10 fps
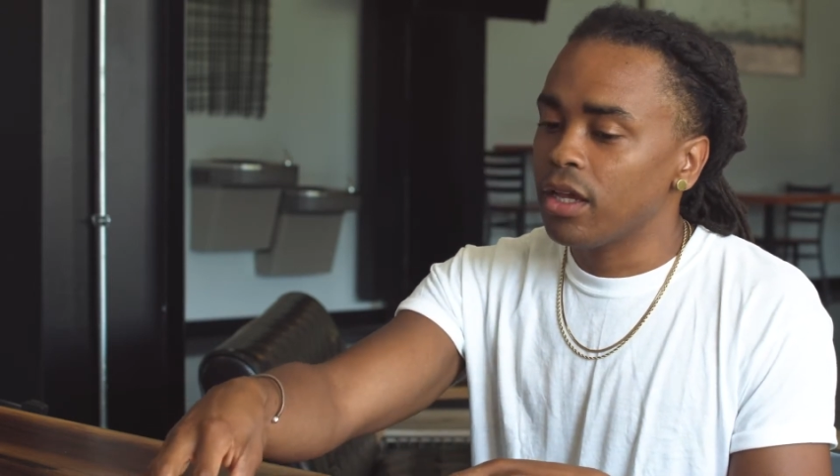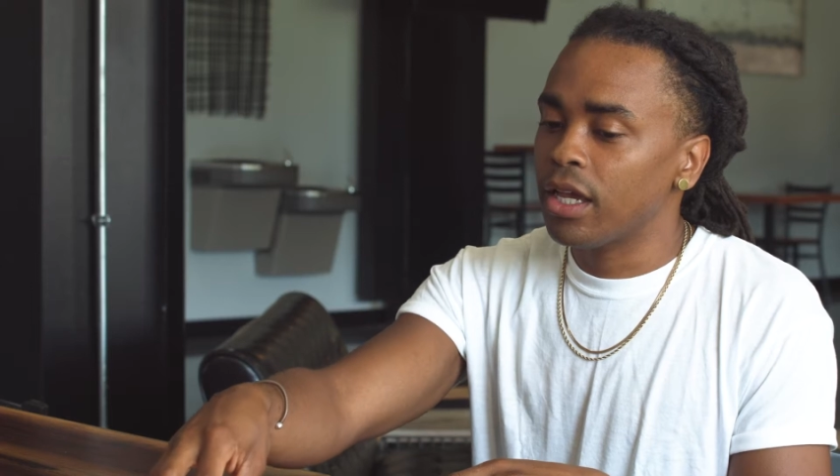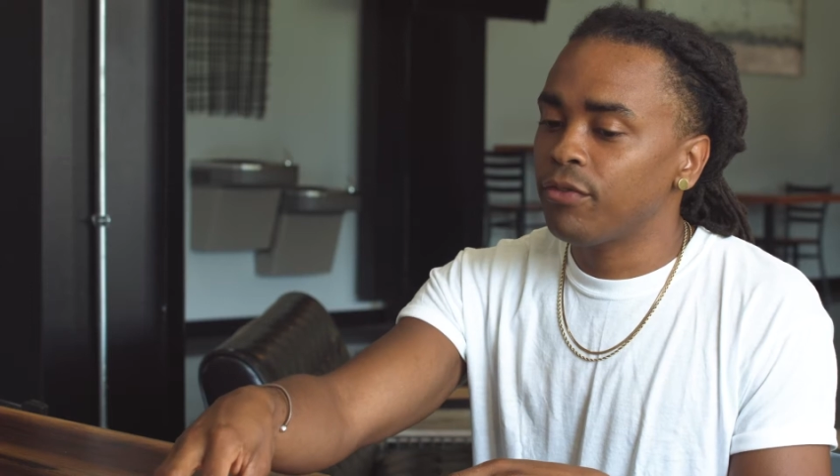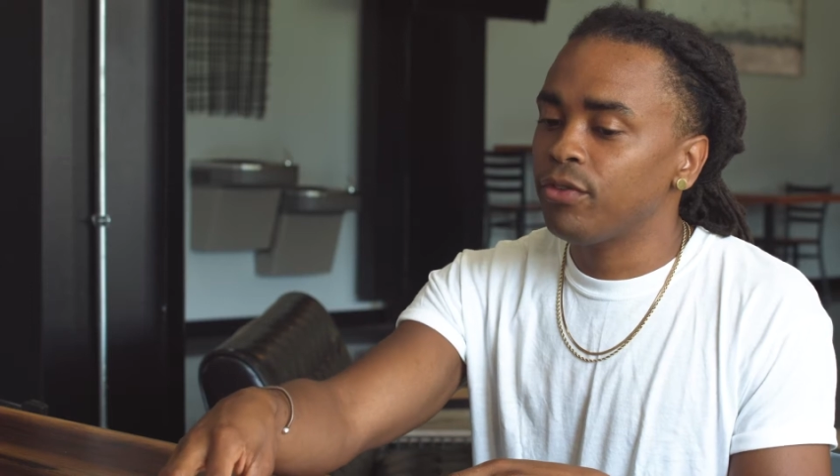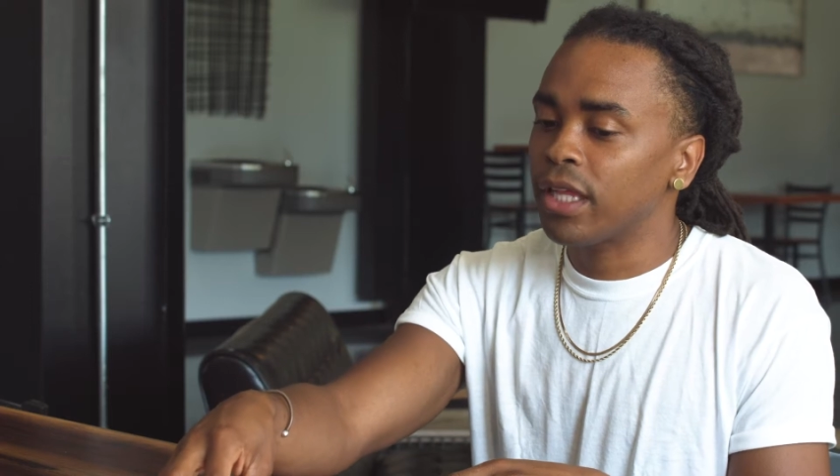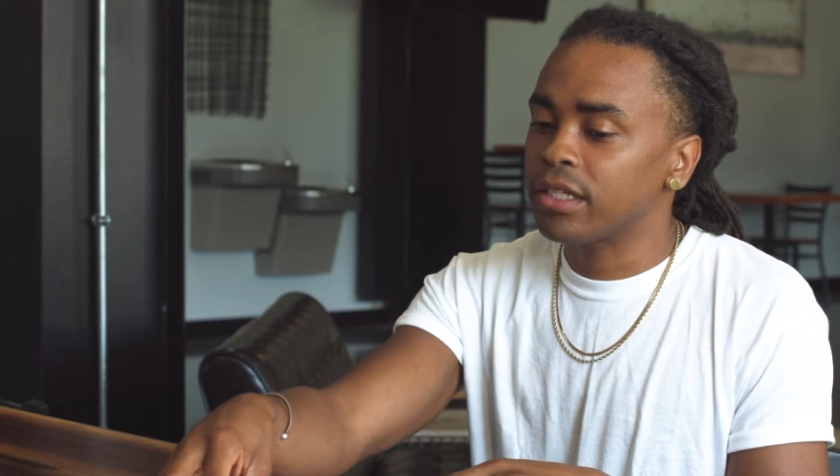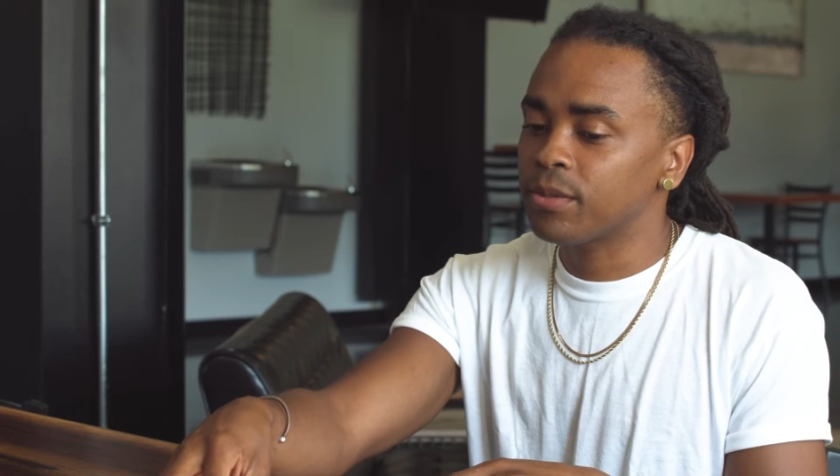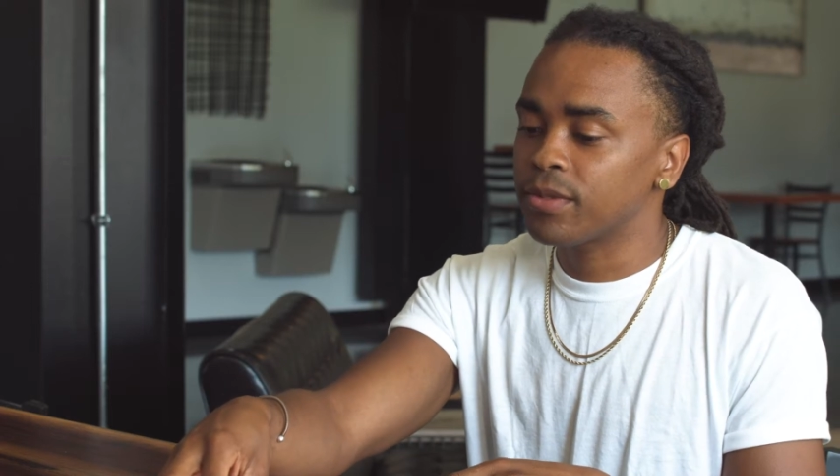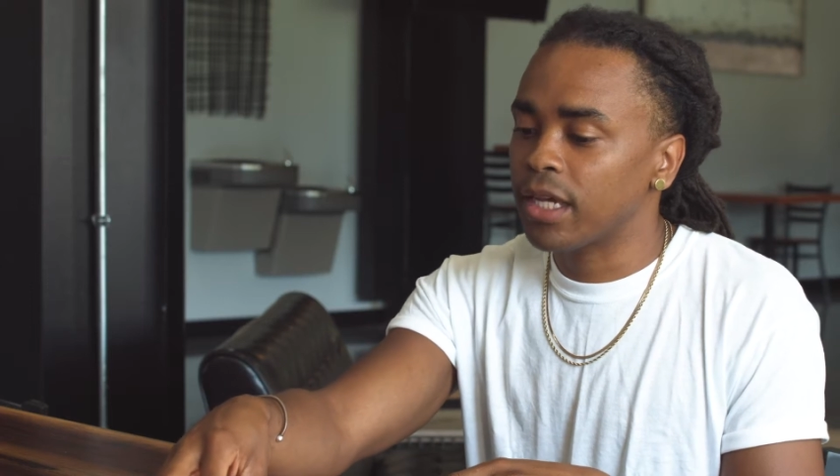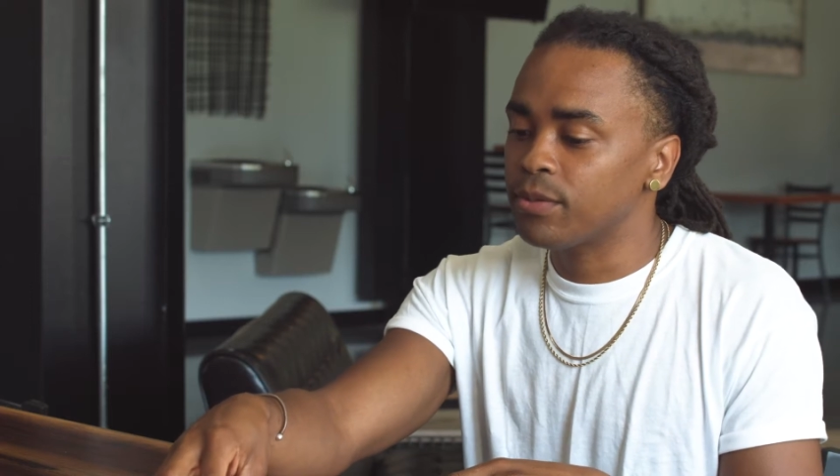I feel like
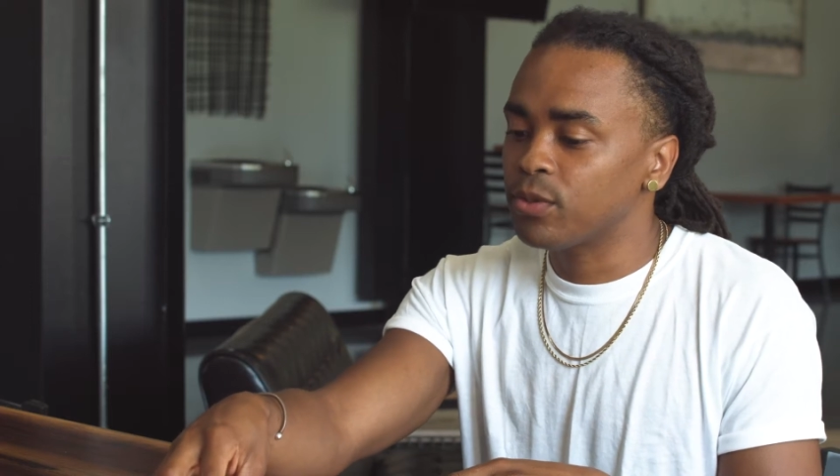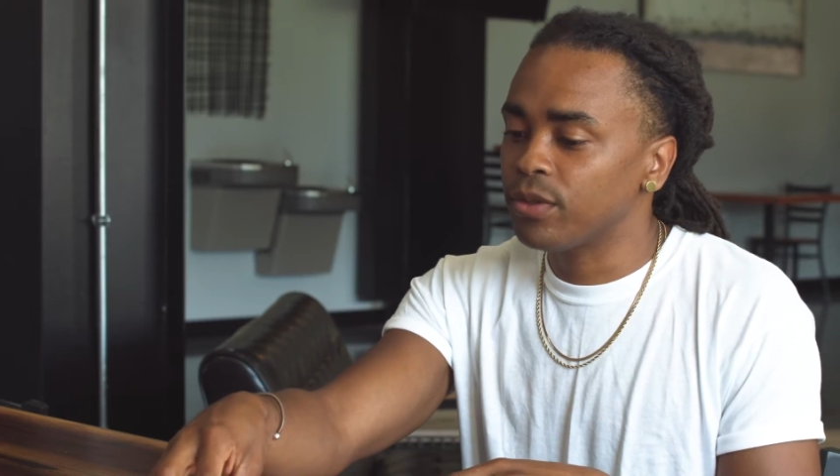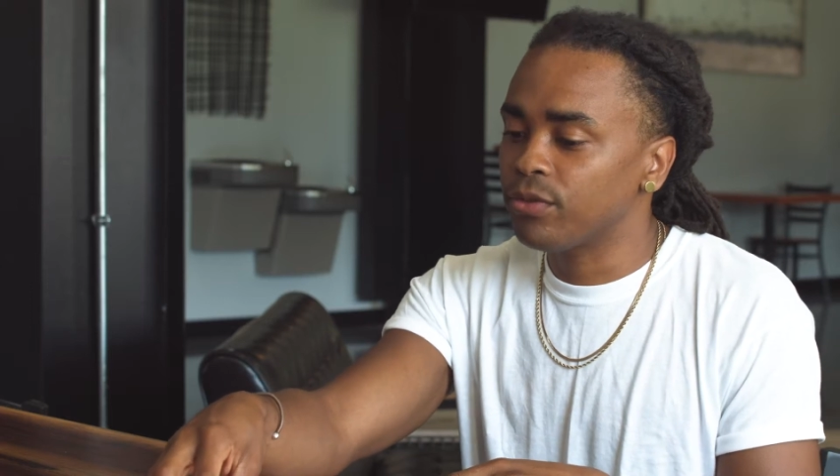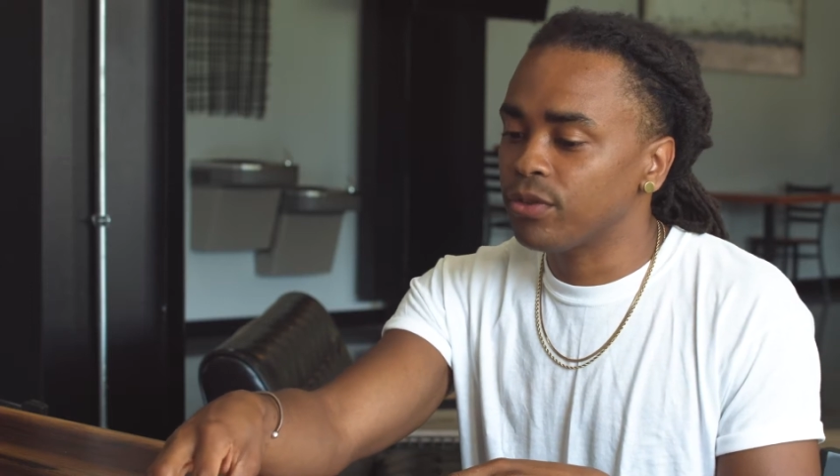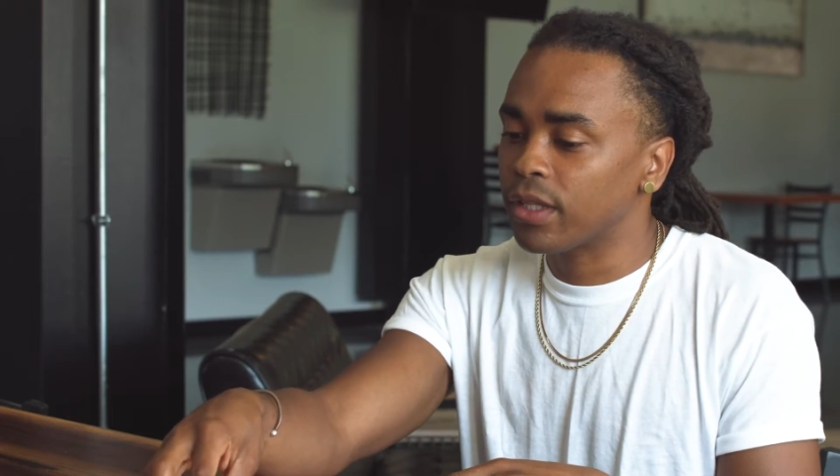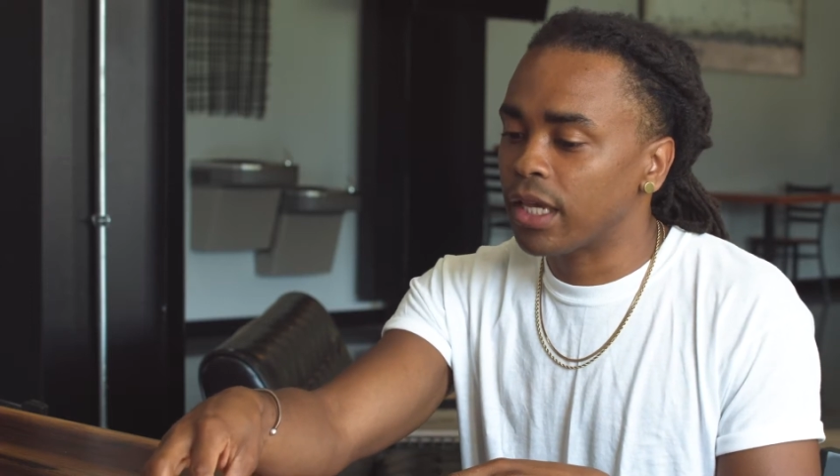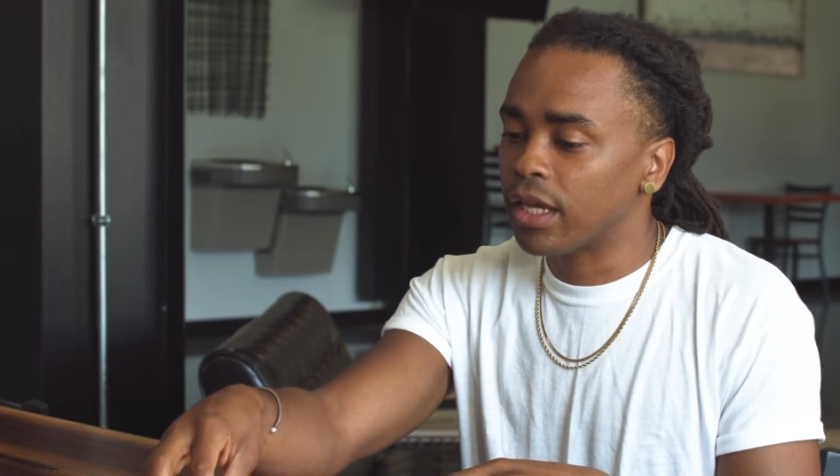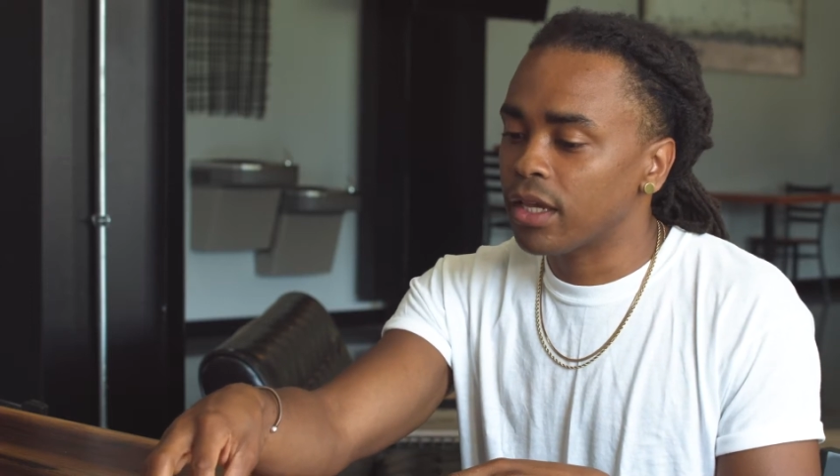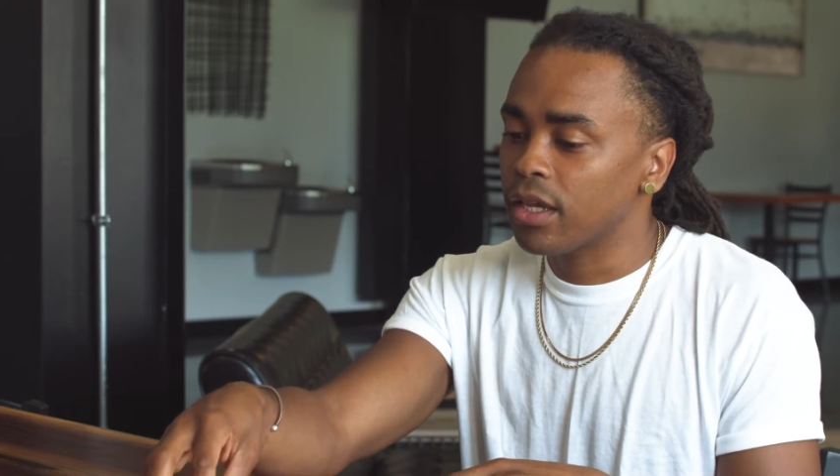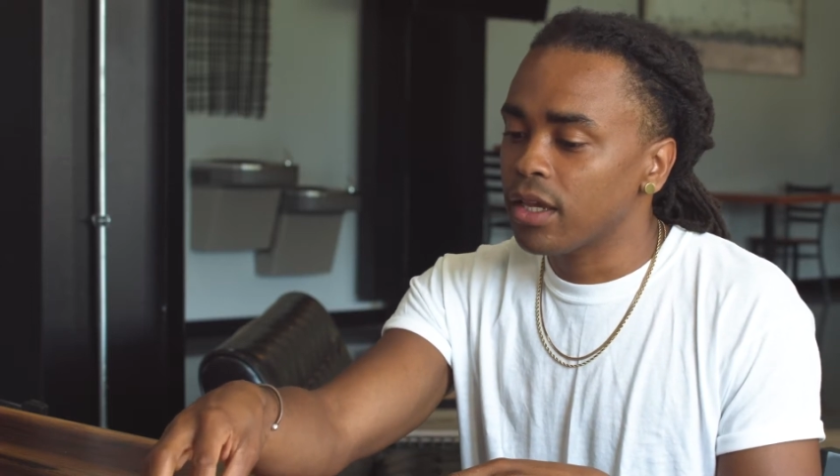sometimes we feel like